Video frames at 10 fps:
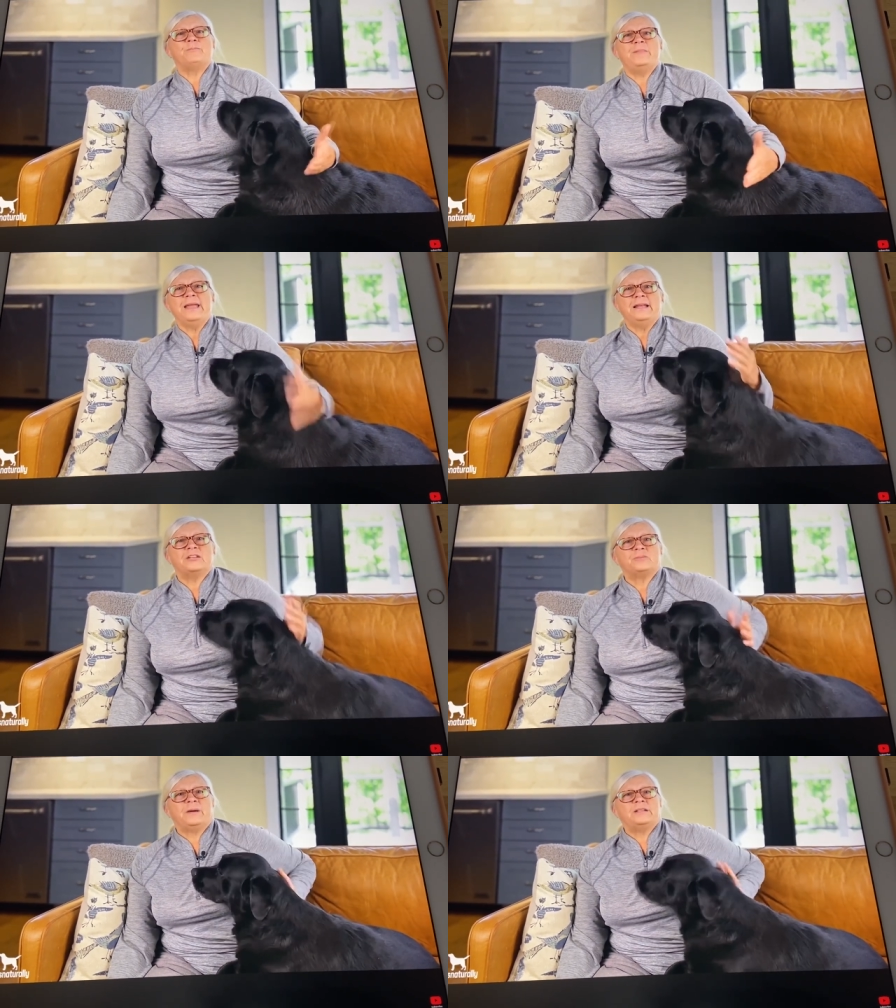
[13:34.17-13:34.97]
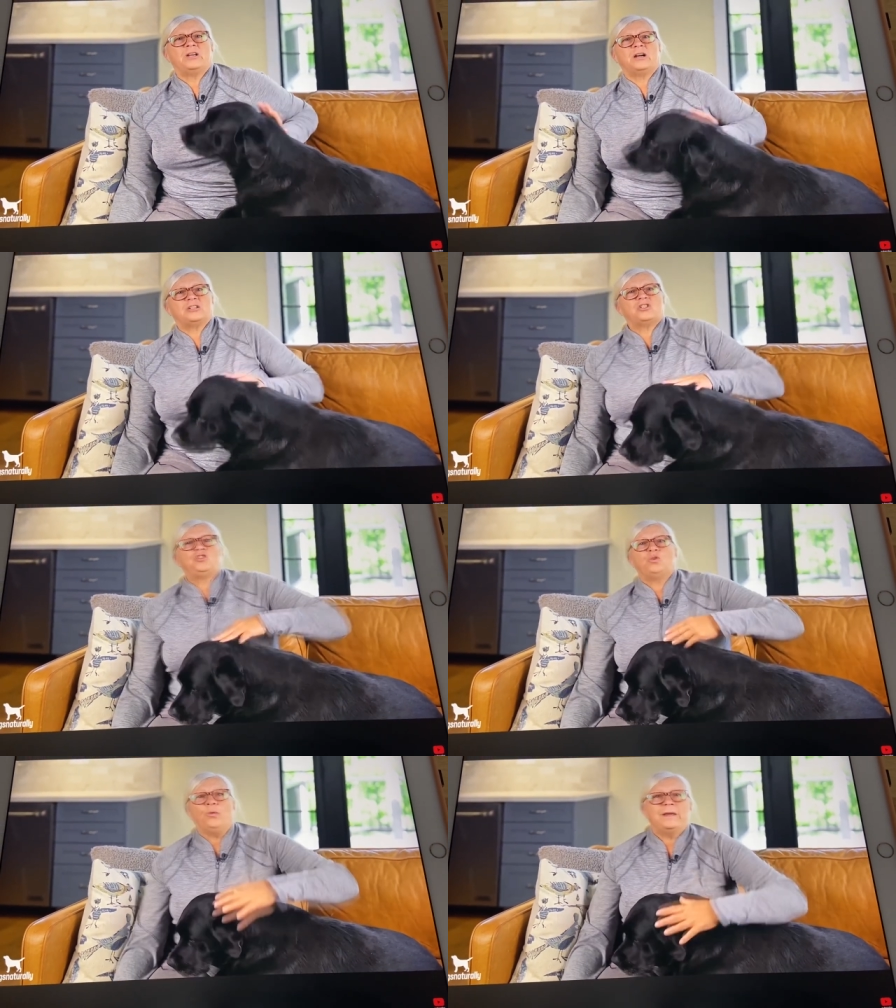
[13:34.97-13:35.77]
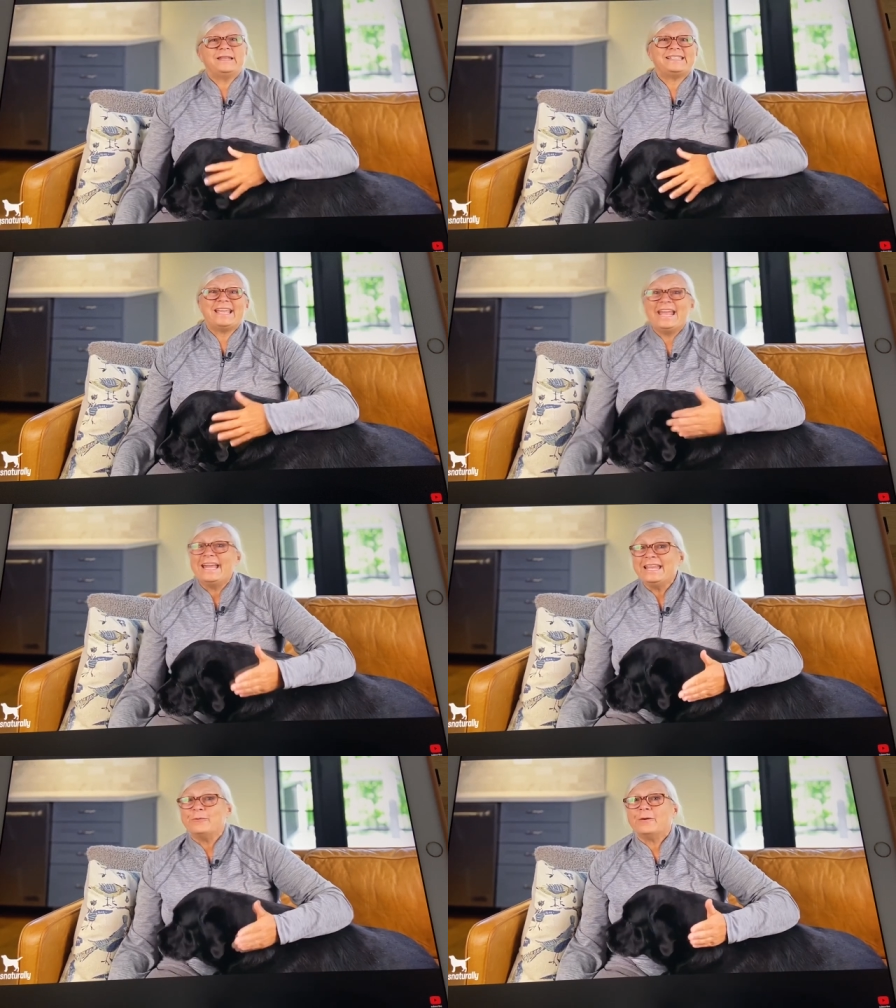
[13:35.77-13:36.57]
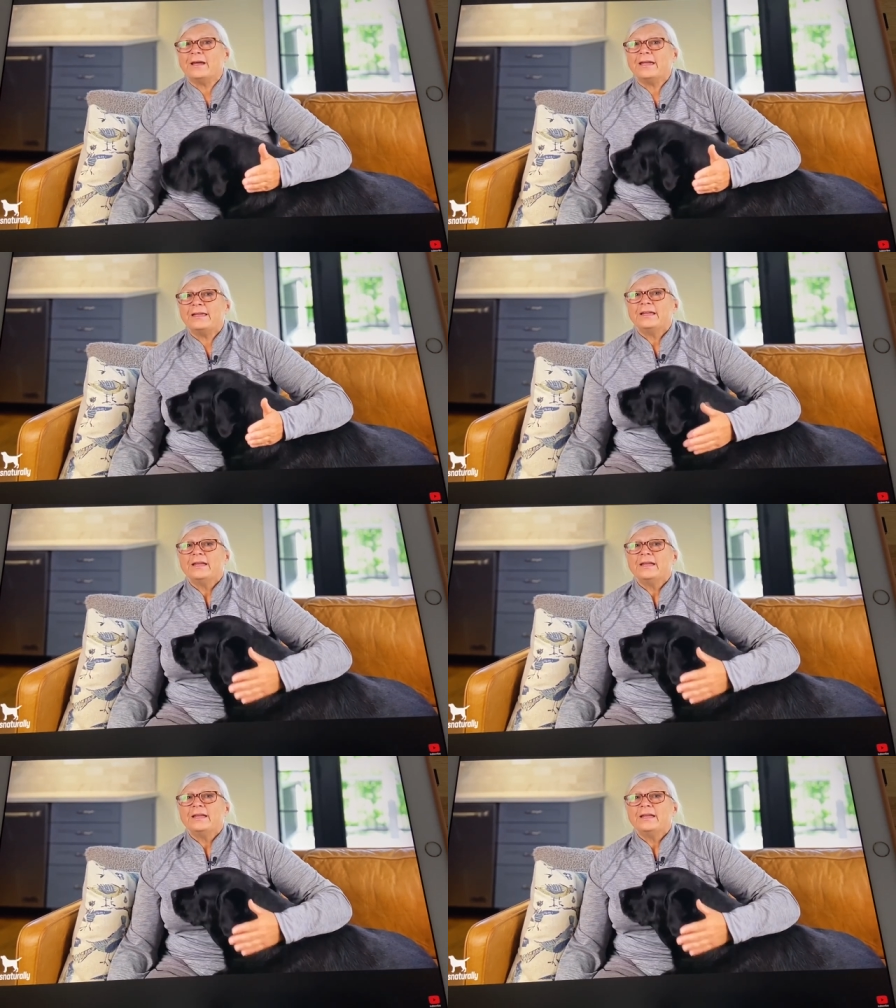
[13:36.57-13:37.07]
manage my dog's joints anyway?